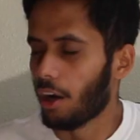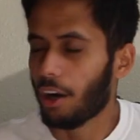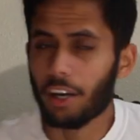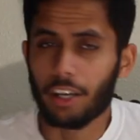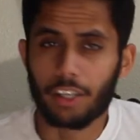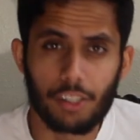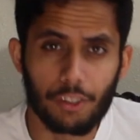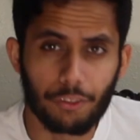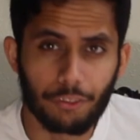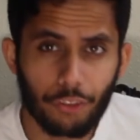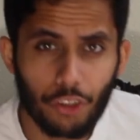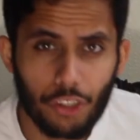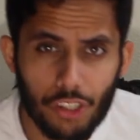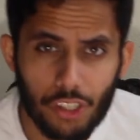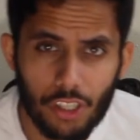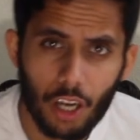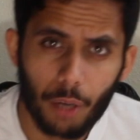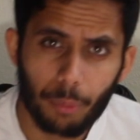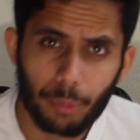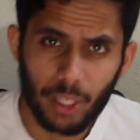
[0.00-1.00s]
Alright, so
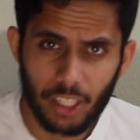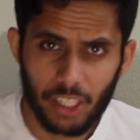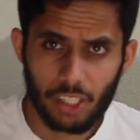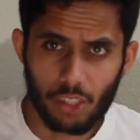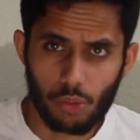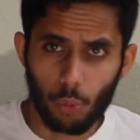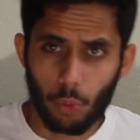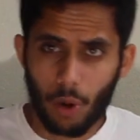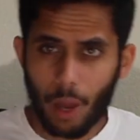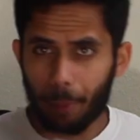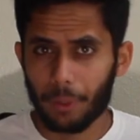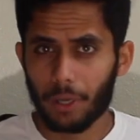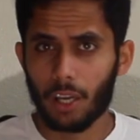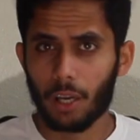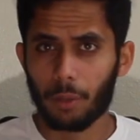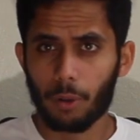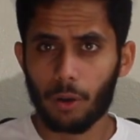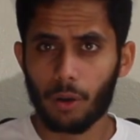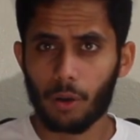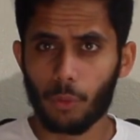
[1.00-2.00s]
first off, they just wrap it
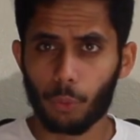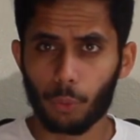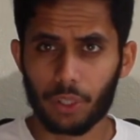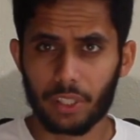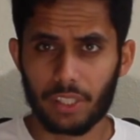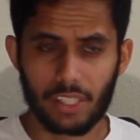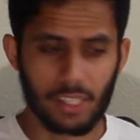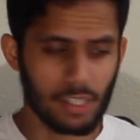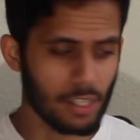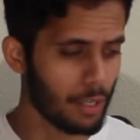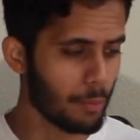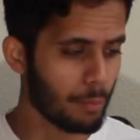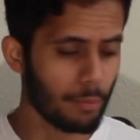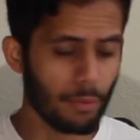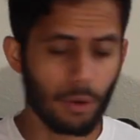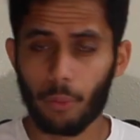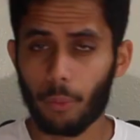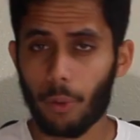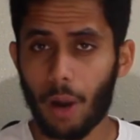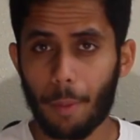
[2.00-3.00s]
up with some
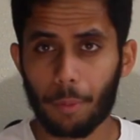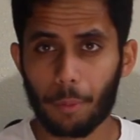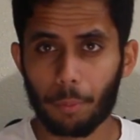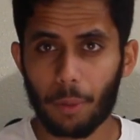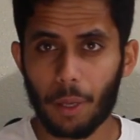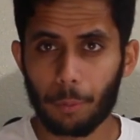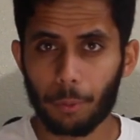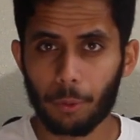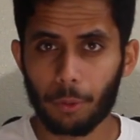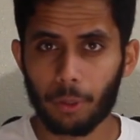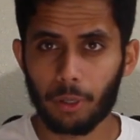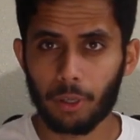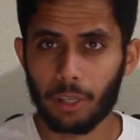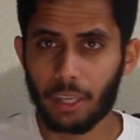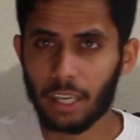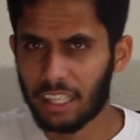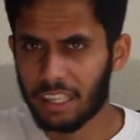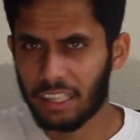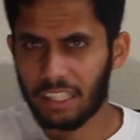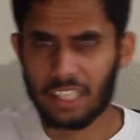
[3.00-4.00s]
wrapping paper
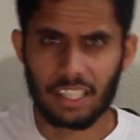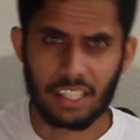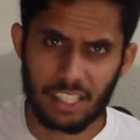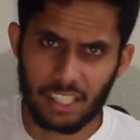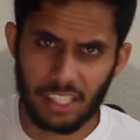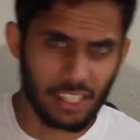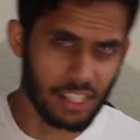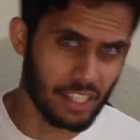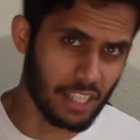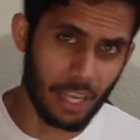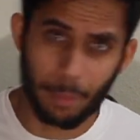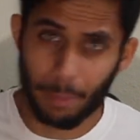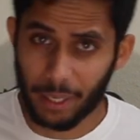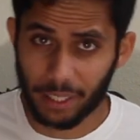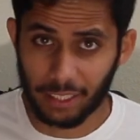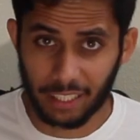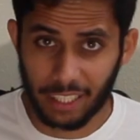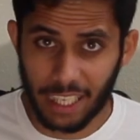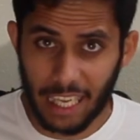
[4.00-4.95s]
and then they make the